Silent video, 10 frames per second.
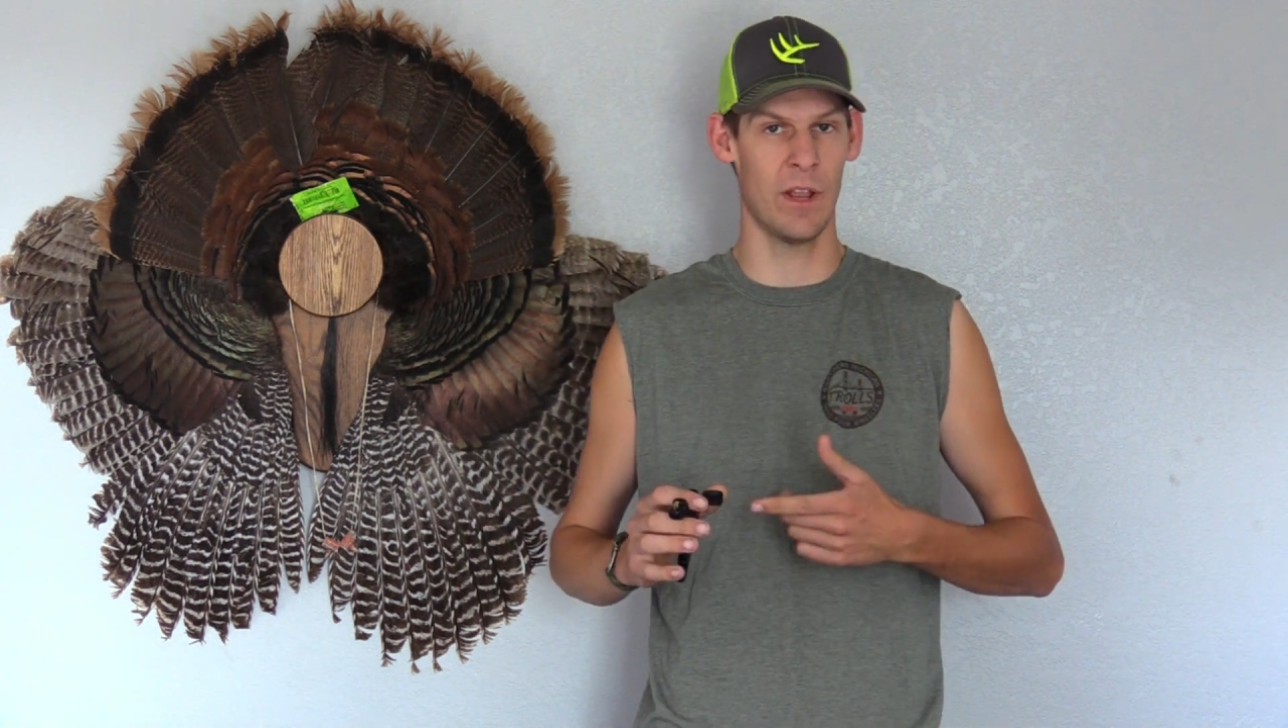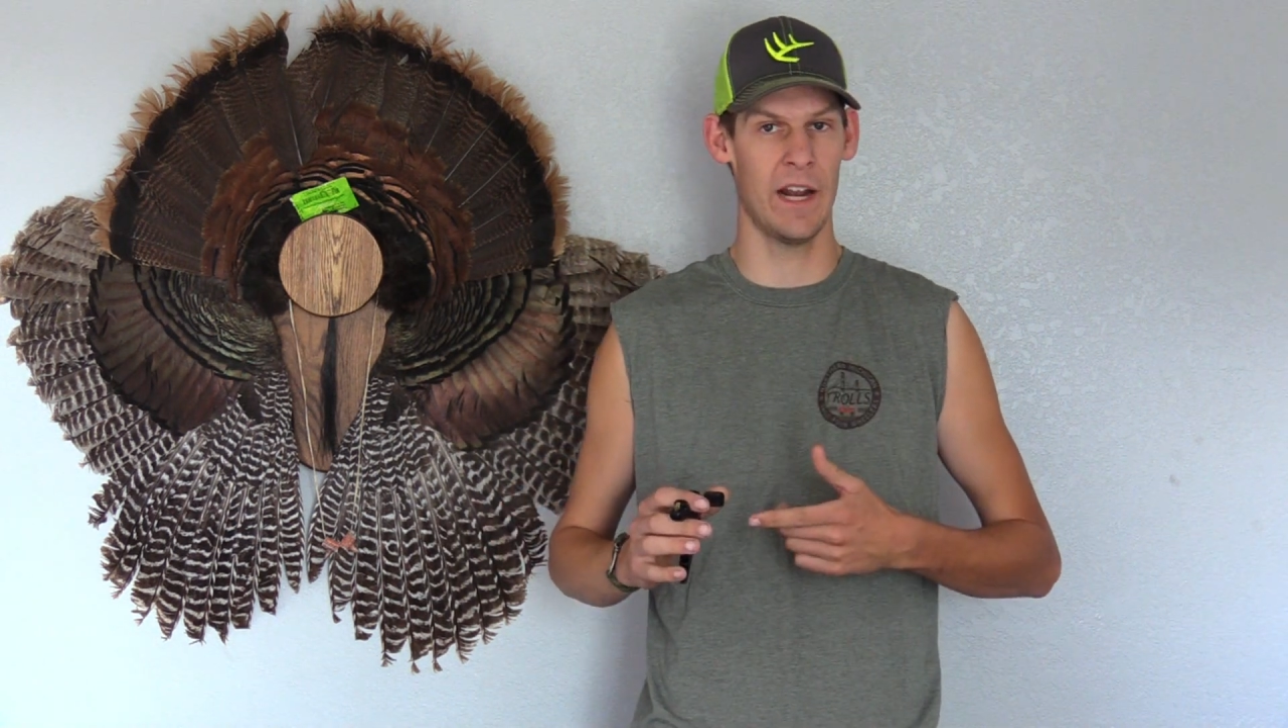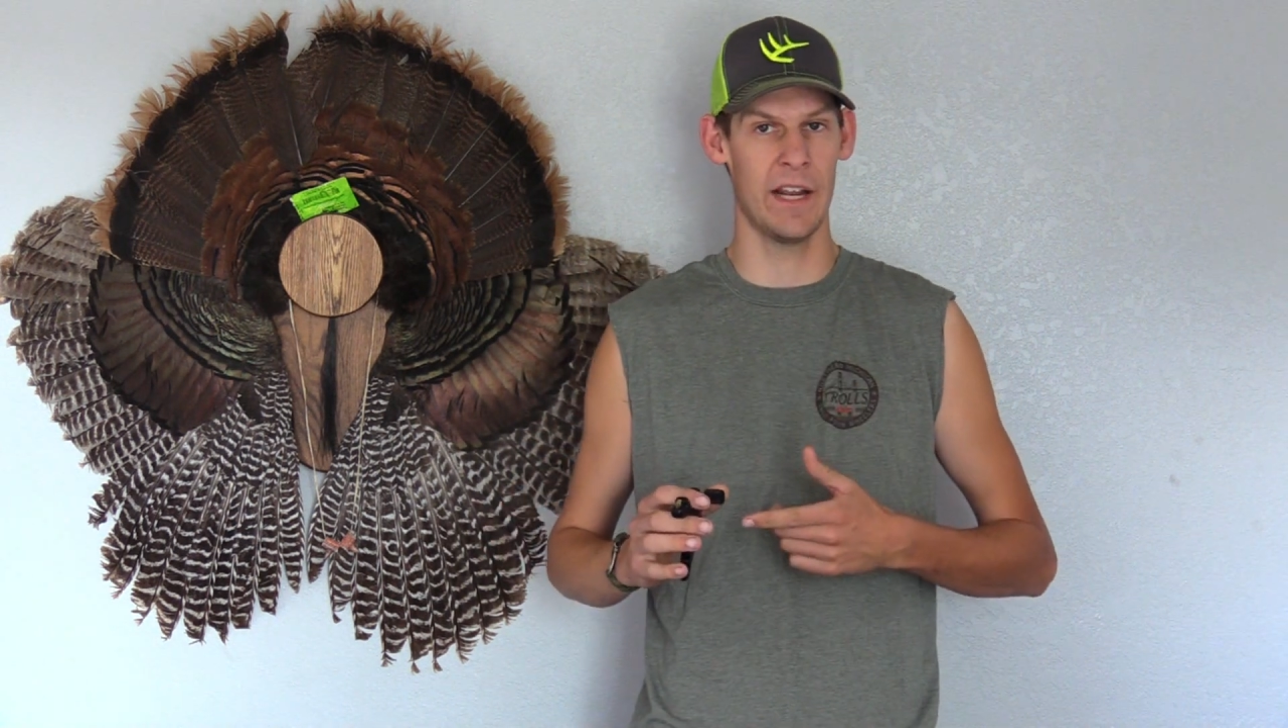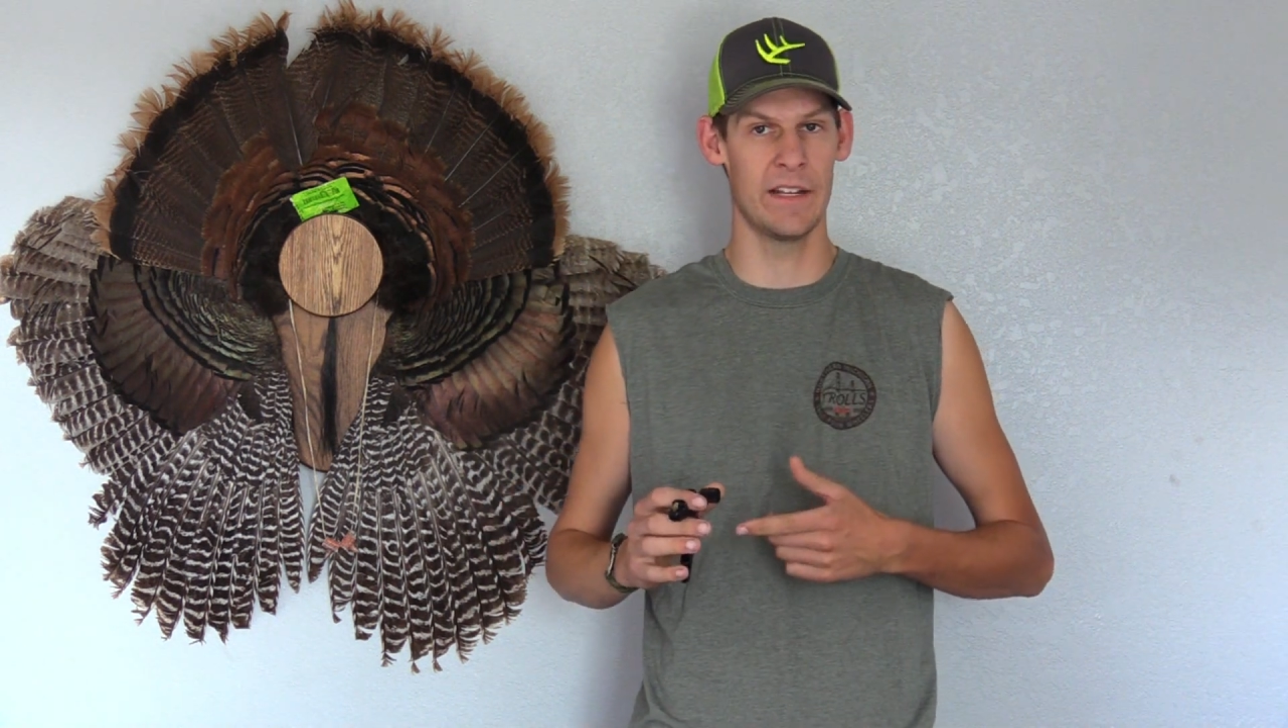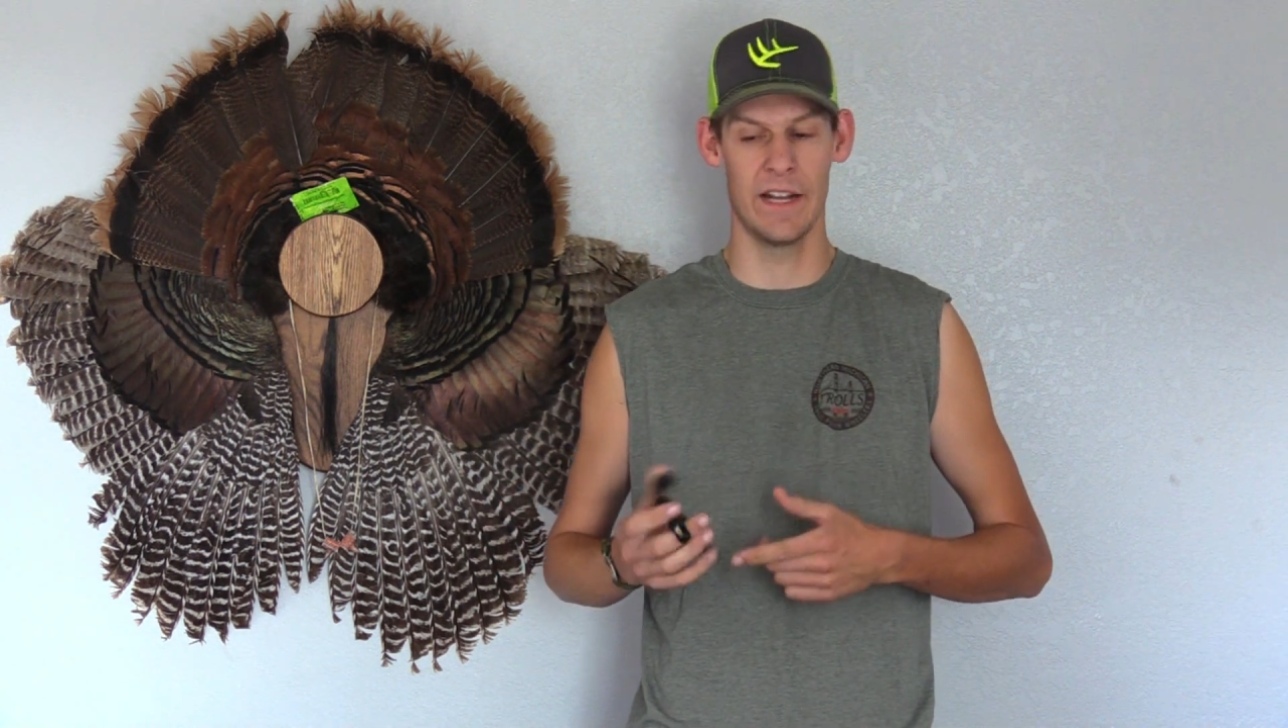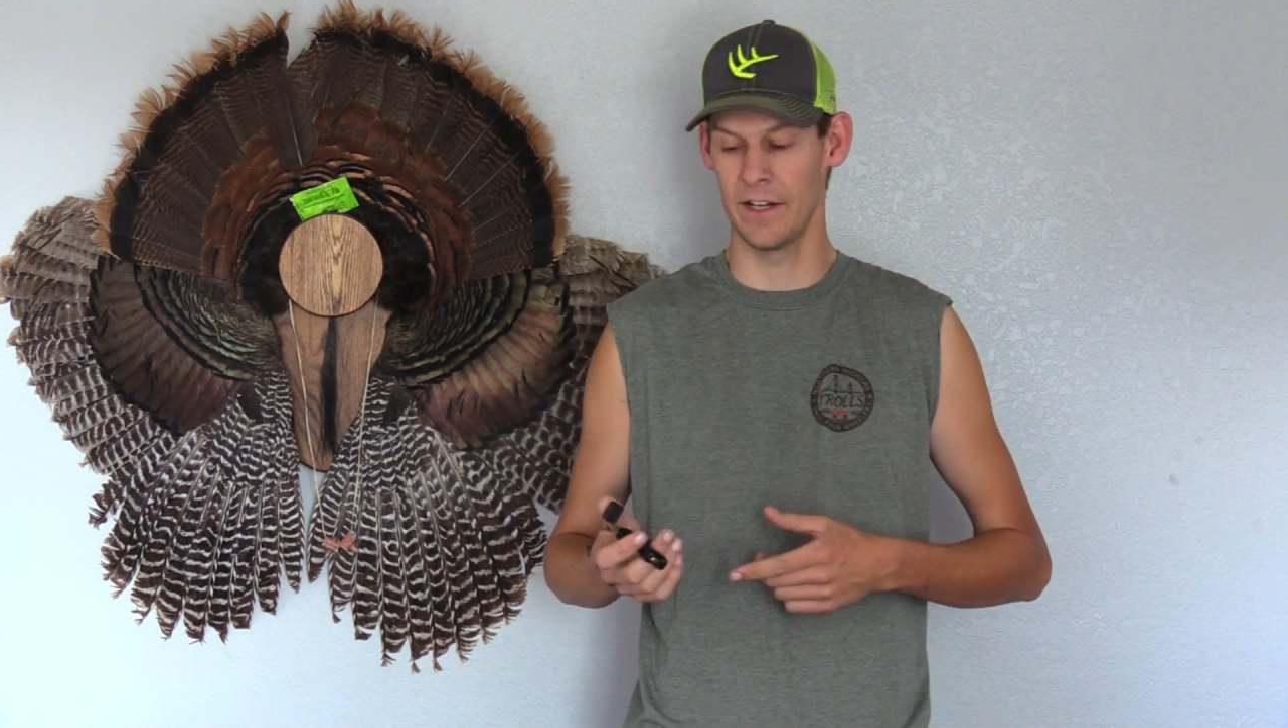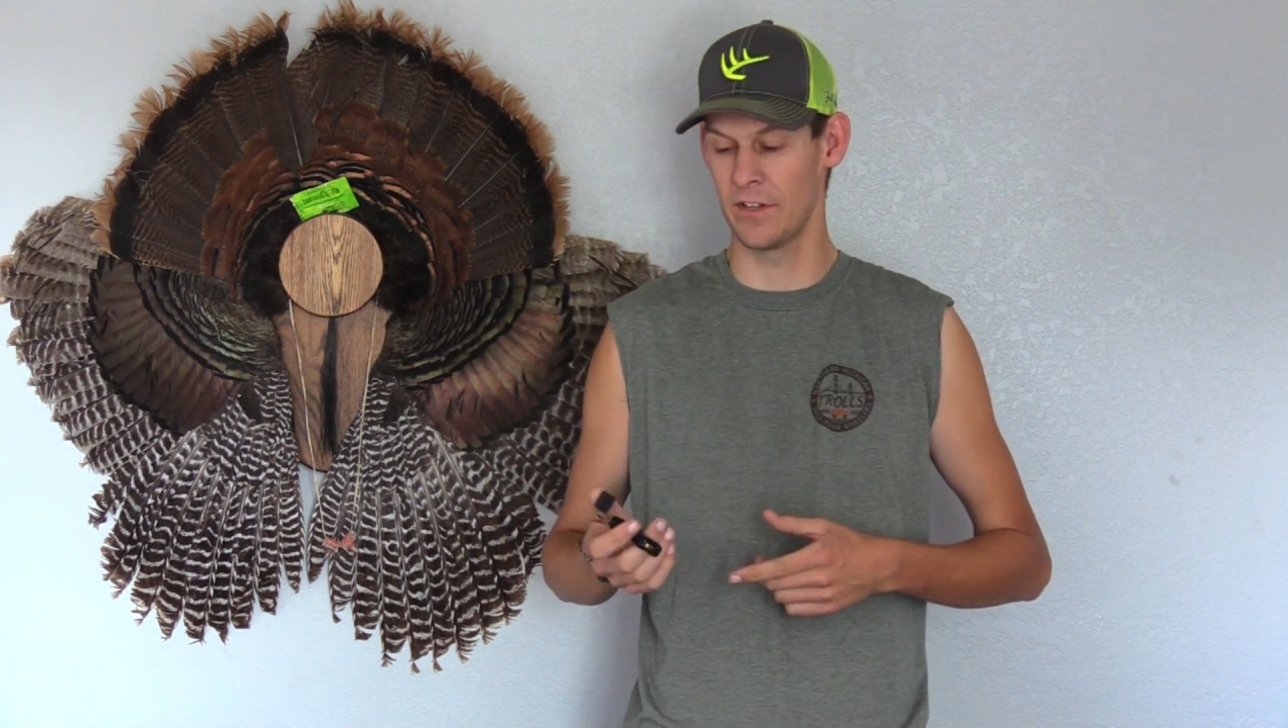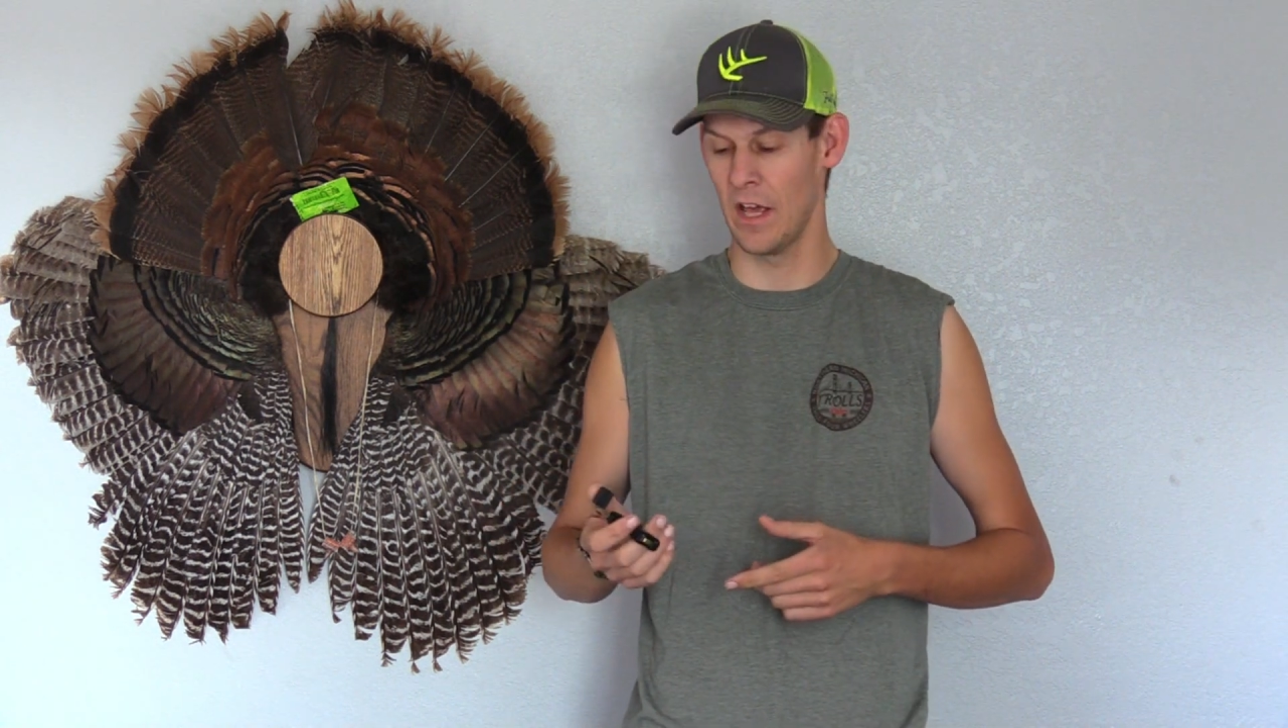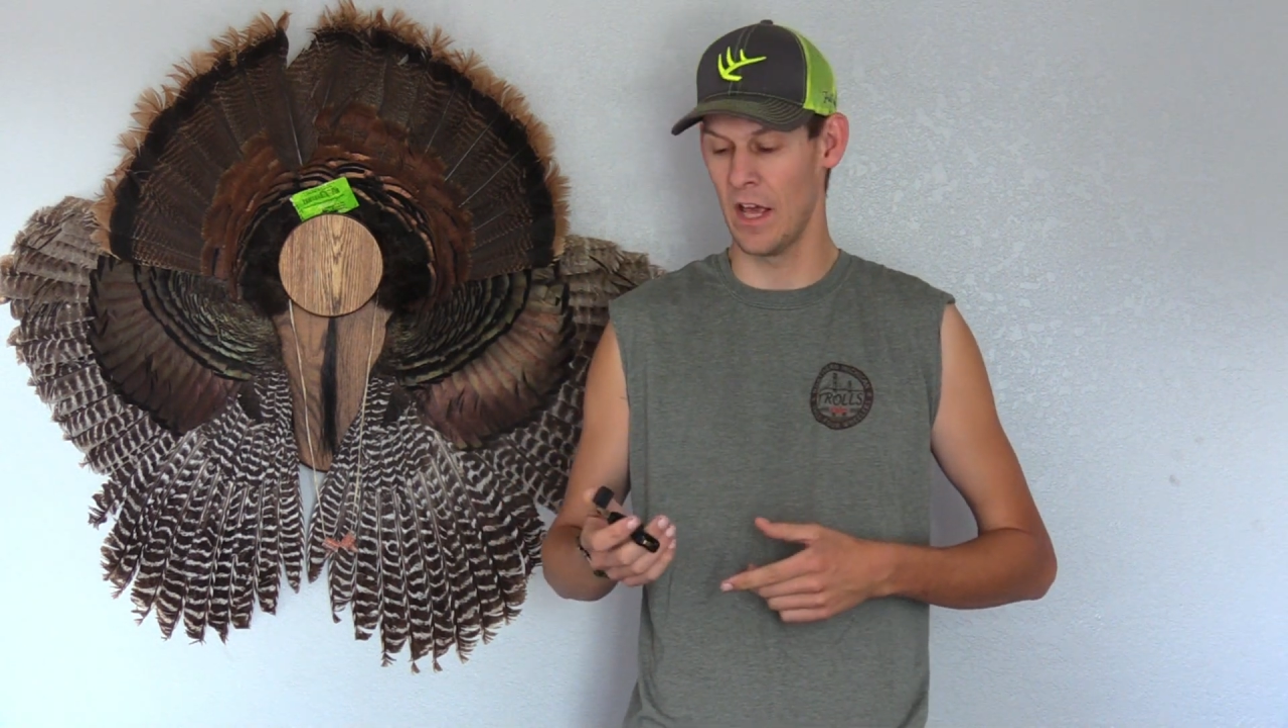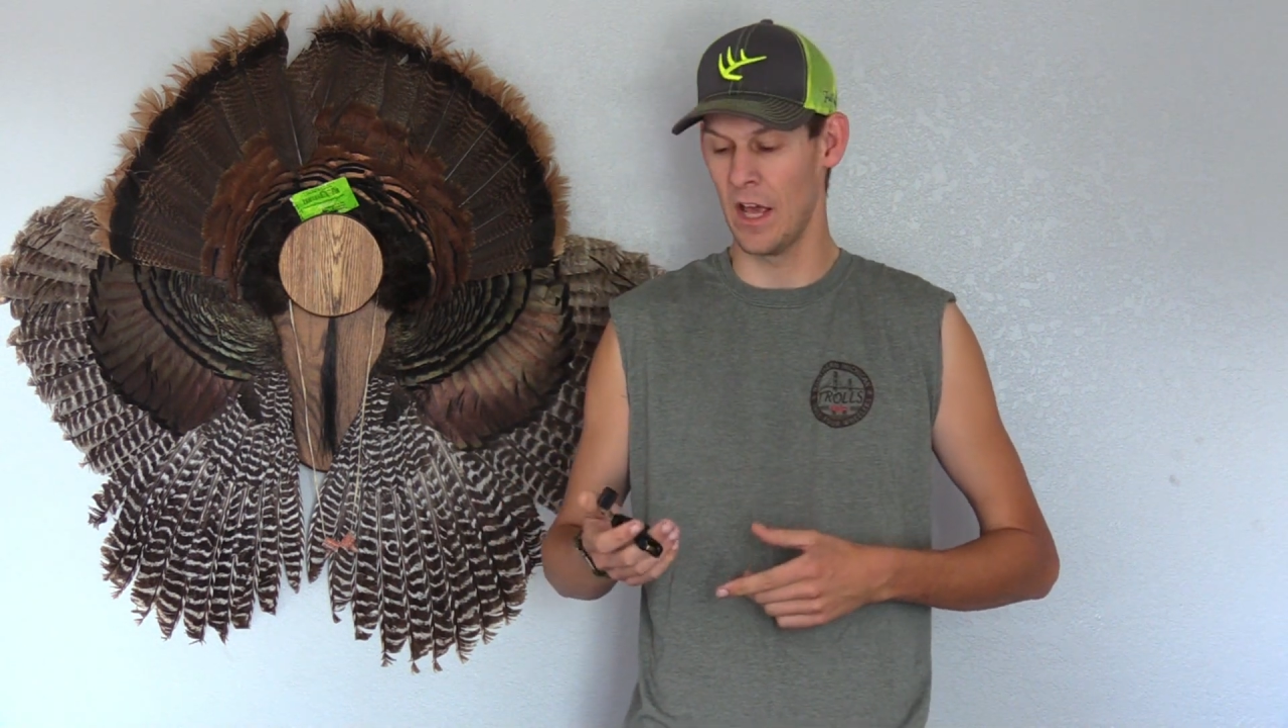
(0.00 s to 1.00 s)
glad I did it.